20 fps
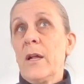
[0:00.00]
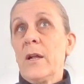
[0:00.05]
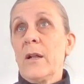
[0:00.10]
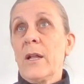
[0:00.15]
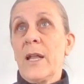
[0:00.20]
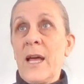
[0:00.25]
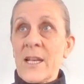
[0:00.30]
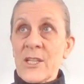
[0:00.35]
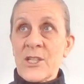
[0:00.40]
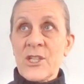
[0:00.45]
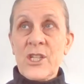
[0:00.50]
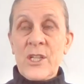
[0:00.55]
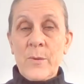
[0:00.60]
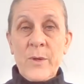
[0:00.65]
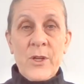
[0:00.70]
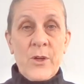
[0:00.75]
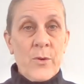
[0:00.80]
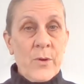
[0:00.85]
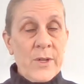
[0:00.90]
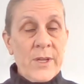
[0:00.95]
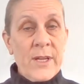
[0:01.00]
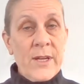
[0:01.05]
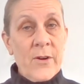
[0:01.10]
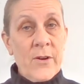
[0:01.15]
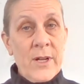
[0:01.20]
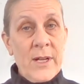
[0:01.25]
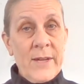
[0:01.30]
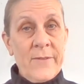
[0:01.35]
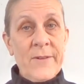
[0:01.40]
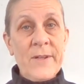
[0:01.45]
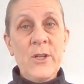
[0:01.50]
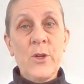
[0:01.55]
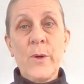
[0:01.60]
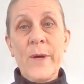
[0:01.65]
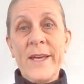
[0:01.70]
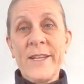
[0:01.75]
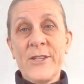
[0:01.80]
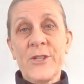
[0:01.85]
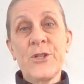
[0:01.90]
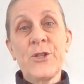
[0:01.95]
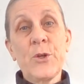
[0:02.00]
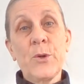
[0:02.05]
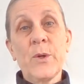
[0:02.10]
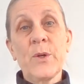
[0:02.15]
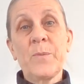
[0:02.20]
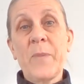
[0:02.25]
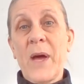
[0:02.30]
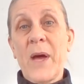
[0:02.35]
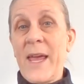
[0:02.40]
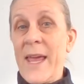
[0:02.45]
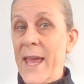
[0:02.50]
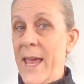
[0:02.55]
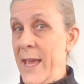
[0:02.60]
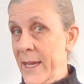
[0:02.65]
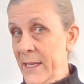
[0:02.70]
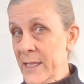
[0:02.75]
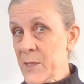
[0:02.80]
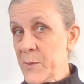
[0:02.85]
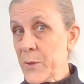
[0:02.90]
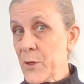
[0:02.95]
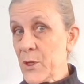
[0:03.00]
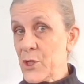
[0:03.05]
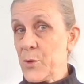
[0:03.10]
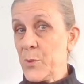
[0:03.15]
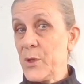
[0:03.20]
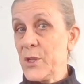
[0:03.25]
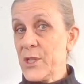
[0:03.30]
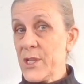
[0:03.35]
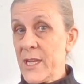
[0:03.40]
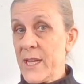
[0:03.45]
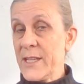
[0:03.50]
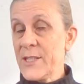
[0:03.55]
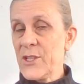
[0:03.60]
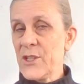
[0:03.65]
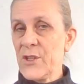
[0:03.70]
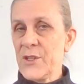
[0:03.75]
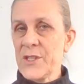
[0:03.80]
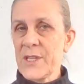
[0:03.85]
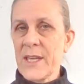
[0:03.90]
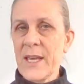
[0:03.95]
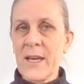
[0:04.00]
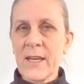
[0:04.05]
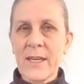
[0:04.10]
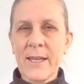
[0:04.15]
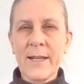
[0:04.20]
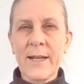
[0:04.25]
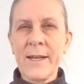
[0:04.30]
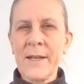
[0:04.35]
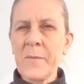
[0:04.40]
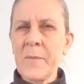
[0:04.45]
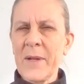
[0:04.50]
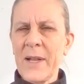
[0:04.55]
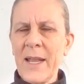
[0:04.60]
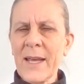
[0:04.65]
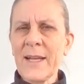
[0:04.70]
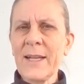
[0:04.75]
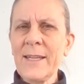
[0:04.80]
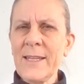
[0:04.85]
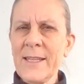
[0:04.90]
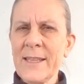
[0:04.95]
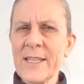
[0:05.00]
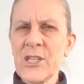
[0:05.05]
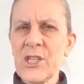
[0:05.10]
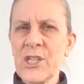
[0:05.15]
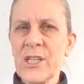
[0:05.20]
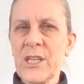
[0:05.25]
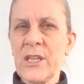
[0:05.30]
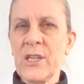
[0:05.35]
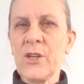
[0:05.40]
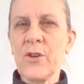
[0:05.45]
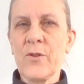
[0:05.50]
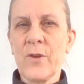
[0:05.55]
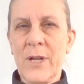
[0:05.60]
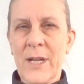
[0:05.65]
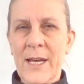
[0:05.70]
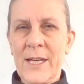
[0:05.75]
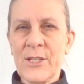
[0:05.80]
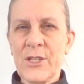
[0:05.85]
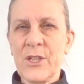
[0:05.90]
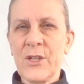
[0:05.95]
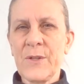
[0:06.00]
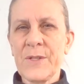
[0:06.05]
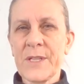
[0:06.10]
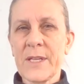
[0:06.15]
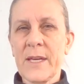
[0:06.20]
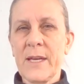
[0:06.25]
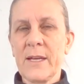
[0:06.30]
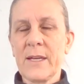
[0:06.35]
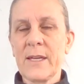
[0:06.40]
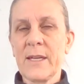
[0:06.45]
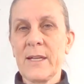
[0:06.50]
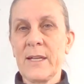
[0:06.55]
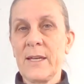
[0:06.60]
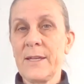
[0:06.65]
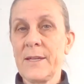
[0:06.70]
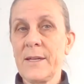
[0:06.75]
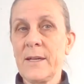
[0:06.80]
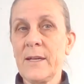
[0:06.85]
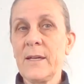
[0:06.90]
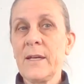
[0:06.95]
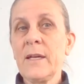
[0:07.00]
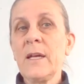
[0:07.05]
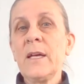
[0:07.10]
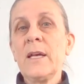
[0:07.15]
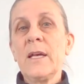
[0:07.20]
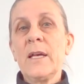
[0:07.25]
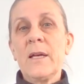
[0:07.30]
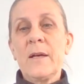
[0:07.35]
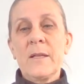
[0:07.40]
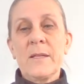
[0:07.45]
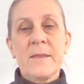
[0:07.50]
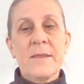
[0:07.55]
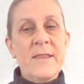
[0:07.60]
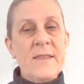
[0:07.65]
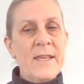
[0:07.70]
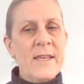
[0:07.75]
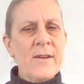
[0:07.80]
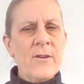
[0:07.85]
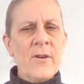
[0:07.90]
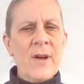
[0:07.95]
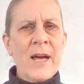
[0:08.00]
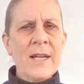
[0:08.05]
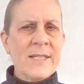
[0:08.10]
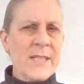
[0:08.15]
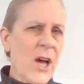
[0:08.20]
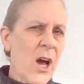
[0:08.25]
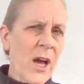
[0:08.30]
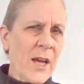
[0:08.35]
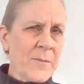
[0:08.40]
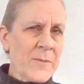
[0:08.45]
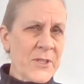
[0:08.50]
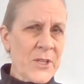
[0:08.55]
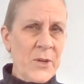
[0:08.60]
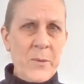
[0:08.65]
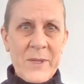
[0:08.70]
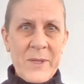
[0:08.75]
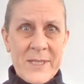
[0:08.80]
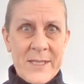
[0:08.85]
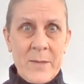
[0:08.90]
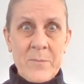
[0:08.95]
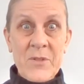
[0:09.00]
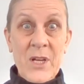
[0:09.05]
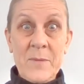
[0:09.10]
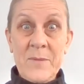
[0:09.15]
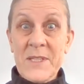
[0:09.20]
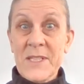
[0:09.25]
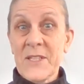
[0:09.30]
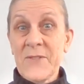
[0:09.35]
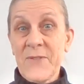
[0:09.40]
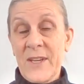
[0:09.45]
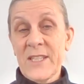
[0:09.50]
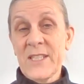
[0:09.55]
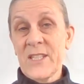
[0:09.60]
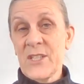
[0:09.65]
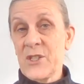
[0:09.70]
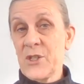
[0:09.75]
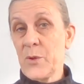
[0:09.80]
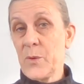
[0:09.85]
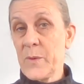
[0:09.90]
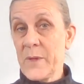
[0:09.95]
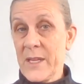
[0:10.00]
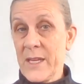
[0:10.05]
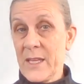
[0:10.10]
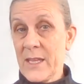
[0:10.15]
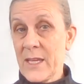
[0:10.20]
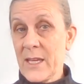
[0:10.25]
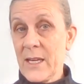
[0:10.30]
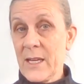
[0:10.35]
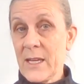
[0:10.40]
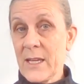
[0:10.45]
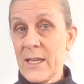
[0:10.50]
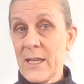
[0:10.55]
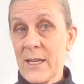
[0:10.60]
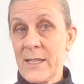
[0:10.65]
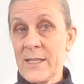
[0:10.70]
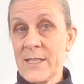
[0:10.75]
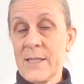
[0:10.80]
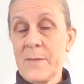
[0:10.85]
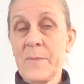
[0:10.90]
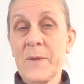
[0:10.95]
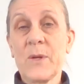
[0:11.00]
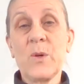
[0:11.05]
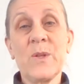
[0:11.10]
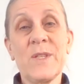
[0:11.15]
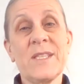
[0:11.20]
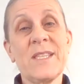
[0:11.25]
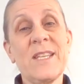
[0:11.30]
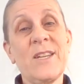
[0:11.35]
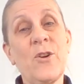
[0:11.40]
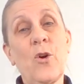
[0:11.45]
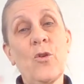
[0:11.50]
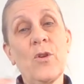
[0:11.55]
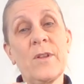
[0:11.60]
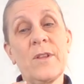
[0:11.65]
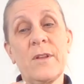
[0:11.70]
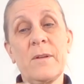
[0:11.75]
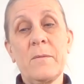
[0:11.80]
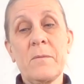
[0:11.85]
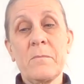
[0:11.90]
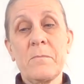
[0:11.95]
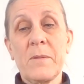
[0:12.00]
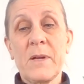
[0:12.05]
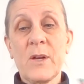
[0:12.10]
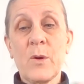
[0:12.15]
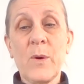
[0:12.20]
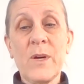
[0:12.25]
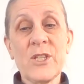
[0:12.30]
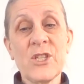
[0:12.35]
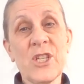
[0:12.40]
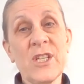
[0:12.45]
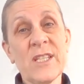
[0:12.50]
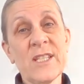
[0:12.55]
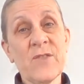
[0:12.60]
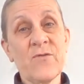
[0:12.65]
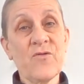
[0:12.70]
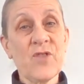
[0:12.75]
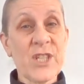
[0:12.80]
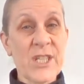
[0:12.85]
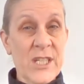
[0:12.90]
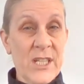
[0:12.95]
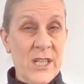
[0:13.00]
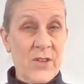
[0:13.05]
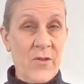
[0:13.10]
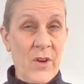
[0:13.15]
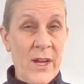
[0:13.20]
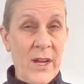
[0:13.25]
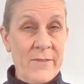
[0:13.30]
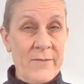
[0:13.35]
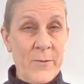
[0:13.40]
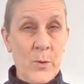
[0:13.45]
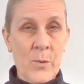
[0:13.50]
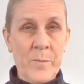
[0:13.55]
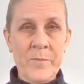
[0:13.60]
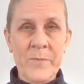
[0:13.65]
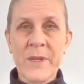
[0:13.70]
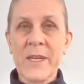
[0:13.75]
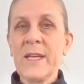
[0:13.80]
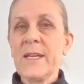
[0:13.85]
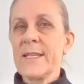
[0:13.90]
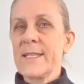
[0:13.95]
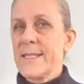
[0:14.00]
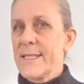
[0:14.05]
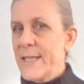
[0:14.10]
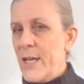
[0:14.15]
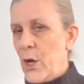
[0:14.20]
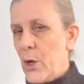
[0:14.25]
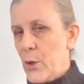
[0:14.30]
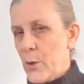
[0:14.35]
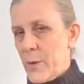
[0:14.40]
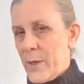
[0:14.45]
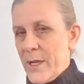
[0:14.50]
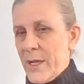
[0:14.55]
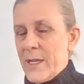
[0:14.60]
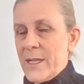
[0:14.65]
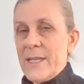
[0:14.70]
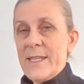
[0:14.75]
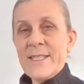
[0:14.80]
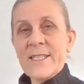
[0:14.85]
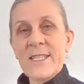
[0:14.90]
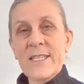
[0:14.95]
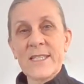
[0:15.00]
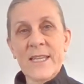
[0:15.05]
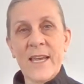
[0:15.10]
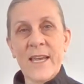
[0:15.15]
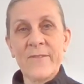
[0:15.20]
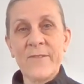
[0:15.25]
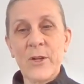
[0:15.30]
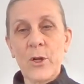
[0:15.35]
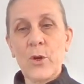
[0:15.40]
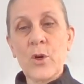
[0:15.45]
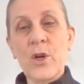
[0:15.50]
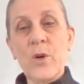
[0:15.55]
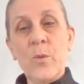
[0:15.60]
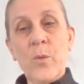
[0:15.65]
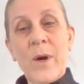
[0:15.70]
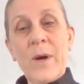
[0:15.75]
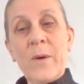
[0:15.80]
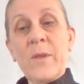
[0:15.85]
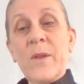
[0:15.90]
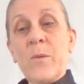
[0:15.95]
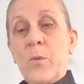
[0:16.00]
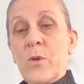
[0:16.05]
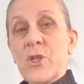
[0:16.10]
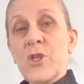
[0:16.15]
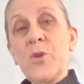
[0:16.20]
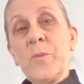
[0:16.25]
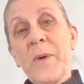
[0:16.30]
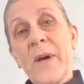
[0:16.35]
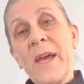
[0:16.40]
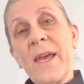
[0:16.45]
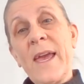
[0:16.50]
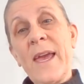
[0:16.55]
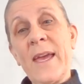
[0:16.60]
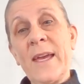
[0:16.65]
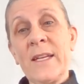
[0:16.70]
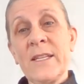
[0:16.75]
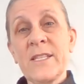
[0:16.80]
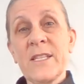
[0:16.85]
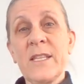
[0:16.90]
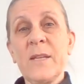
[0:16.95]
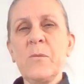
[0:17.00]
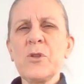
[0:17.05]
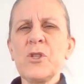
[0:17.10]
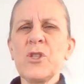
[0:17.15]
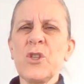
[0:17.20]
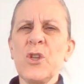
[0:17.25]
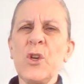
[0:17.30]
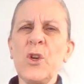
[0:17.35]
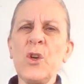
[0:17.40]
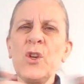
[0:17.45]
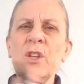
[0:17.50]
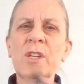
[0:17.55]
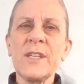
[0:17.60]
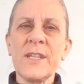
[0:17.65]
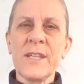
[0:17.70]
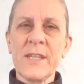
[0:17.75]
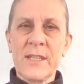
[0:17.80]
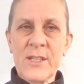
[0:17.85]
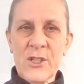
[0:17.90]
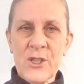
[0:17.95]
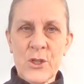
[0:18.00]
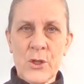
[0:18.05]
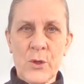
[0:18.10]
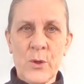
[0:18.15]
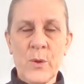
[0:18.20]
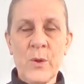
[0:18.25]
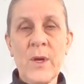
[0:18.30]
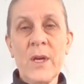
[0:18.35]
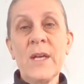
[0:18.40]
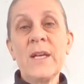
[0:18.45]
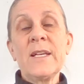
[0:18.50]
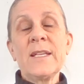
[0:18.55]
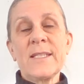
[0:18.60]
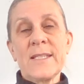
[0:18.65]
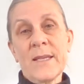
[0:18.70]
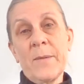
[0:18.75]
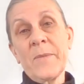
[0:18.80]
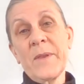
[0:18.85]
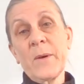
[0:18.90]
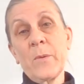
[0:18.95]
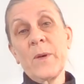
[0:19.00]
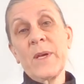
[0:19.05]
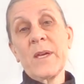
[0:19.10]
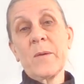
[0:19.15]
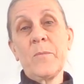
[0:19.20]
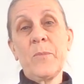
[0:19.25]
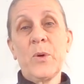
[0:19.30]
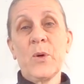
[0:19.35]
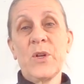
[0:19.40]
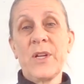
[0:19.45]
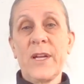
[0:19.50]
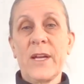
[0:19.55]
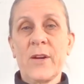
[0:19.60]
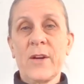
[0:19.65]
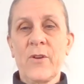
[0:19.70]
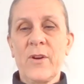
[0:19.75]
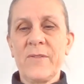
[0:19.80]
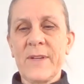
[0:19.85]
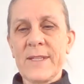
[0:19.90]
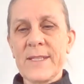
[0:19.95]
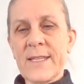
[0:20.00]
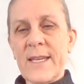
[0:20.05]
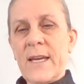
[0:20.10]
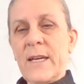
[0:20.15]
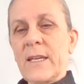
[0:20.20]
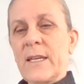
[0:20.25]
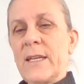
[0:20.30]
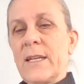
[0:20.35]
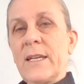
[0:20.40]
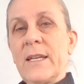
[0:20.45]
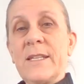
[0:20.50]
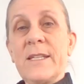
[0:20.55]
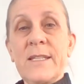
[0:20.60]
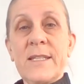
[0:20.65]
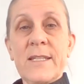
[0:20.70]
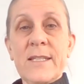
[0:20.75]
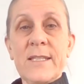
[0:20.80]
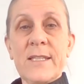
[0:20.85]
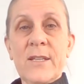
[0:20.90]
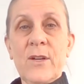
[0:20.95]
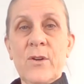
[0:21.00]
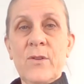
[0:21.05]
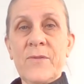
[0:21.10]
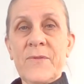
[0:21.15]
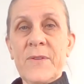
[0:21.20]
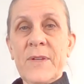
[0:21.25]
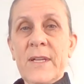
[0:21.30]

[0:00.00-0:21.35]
Last year when you were in year 11, you had to do it by hand because you weren't allowed to use a calculator, but luckily this year you're allowed to use a calculator. There are times, though, when sometimes it's faster to do it without the calculator because the equation isn't written in the right form. So let's just have a look at one, then we'll do by hand, and then we'll turn it into something we can put in our graphics calculator to solve.